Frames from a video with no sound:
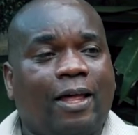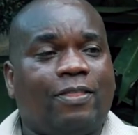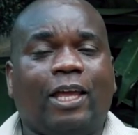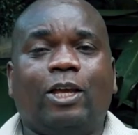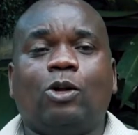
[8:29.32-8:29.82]

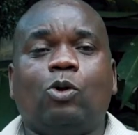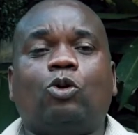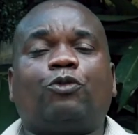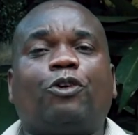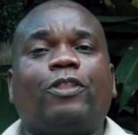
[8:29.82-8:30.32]
They
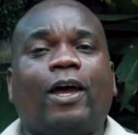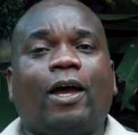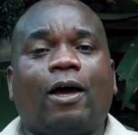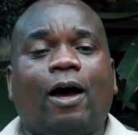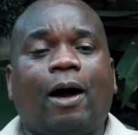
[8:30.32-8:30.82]
looked for
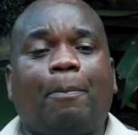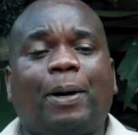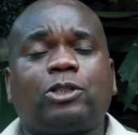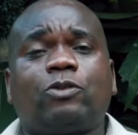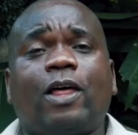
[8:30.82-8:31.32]
the
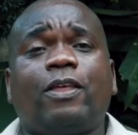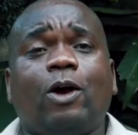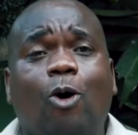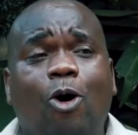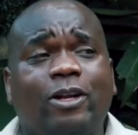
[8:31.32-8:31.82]
person that they
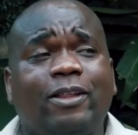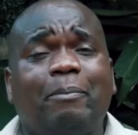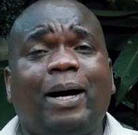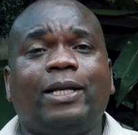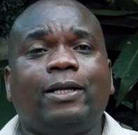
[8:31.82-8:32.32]
owed the
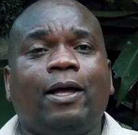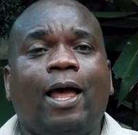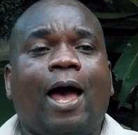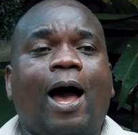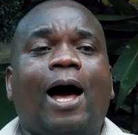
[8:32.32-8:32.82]
money.
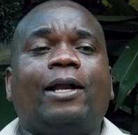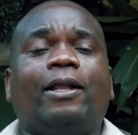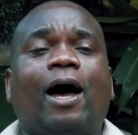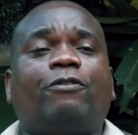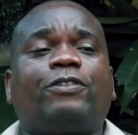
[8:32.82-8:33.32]
And
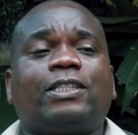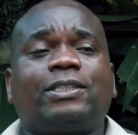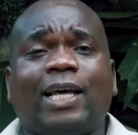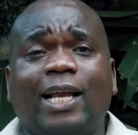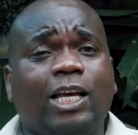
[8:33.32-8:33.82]
after
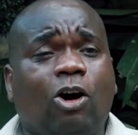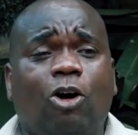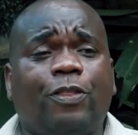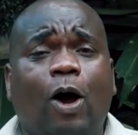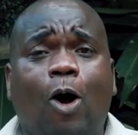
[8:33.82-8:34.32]
selling
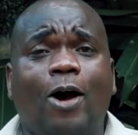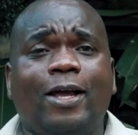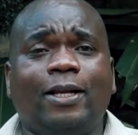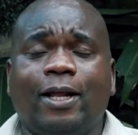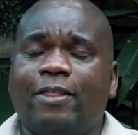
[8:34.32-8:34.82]
all the
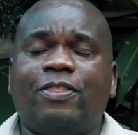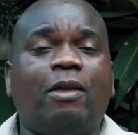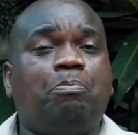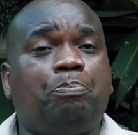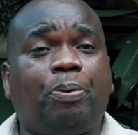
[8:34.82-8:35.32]
oil,
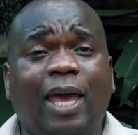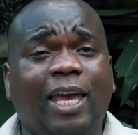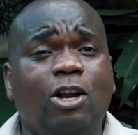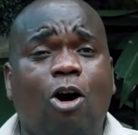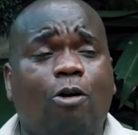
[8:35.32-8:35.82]
they
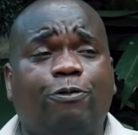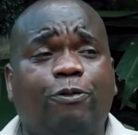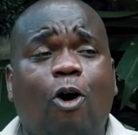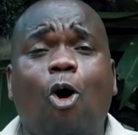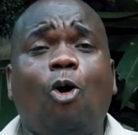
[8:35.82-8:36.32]
paid
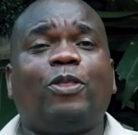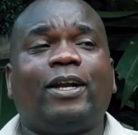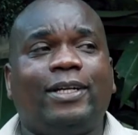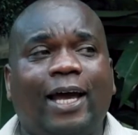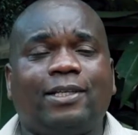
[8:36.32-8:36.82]
off all the
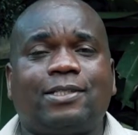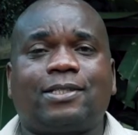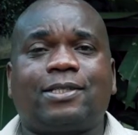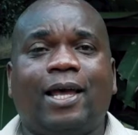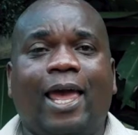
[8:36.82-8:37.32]

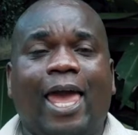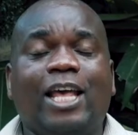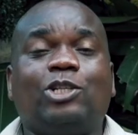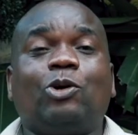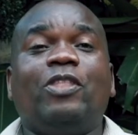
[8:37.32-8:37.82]
debts.
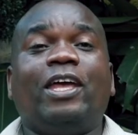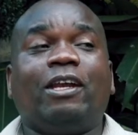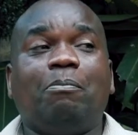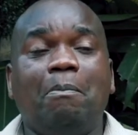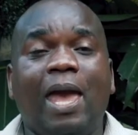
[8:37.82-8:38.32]
And so they
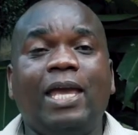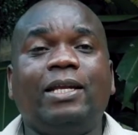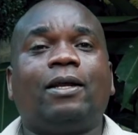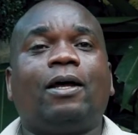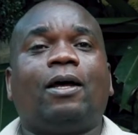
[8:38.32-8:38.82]

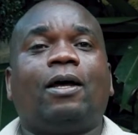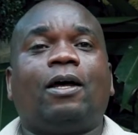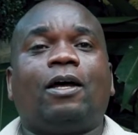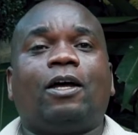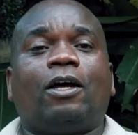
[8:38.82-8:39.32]
remained
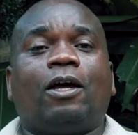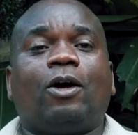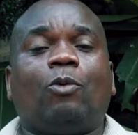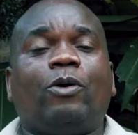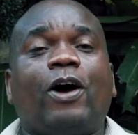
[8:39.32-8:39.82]

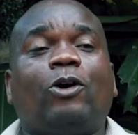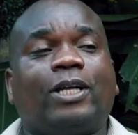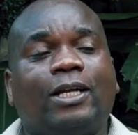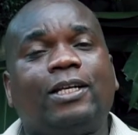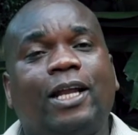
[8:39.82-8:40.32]
without
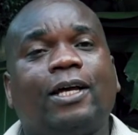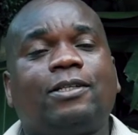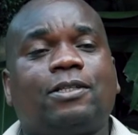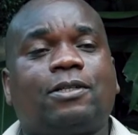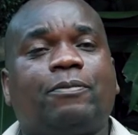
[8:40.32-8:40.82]
any
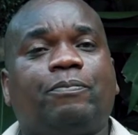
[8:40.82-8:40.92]
debt.